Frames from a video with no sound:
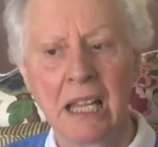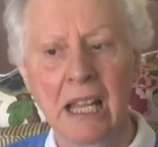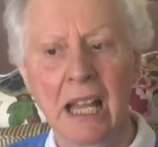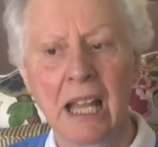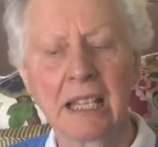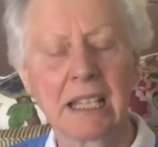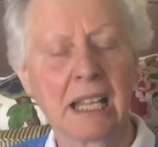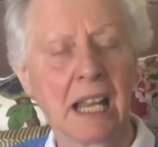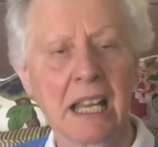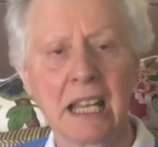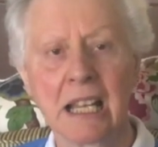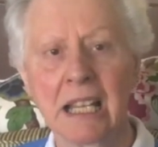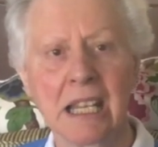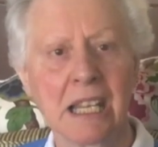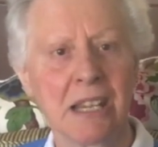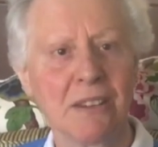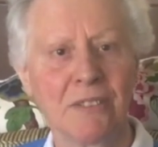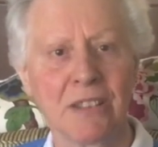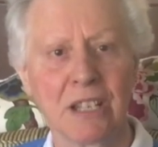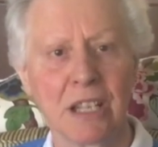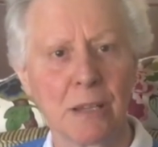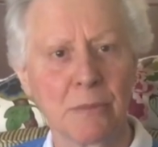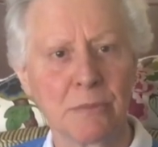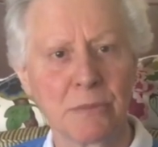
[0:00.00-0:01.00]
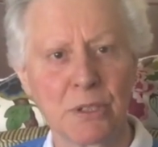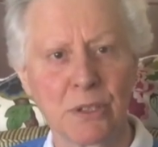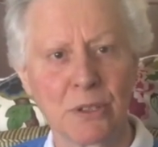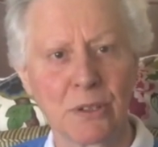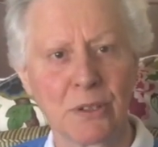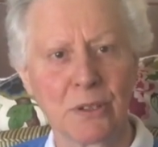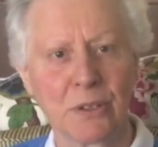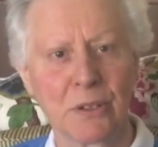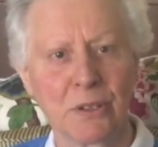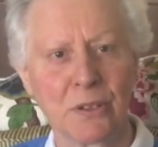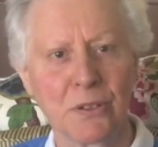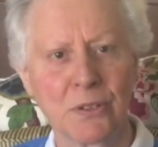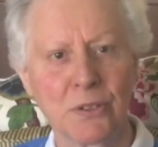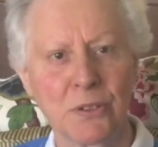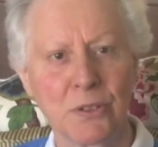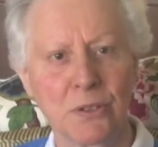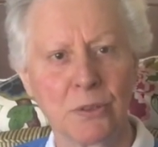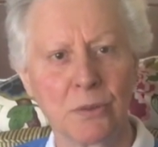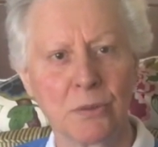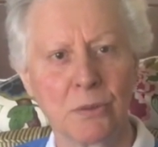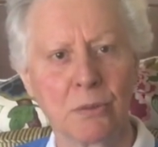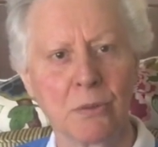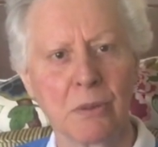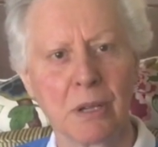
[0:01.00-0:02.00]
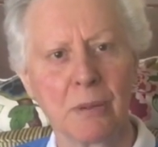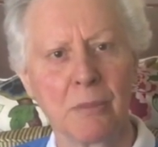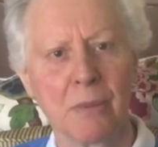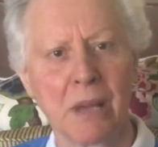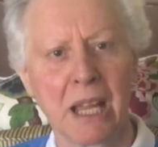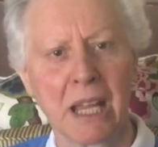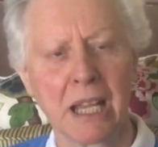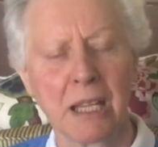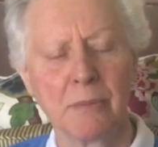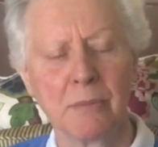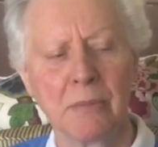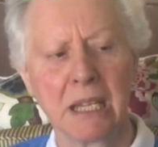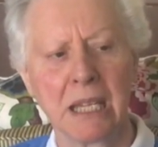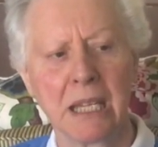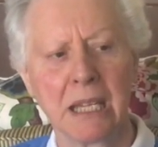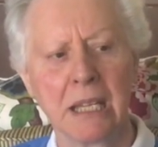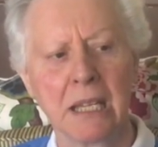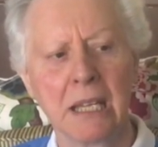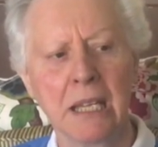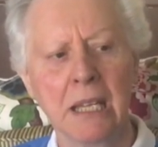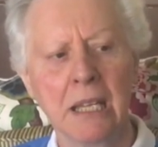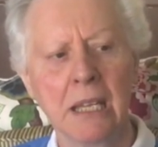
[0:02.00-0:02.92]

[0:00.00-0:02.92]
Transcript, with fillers: I kind of leave it up to her to remind me.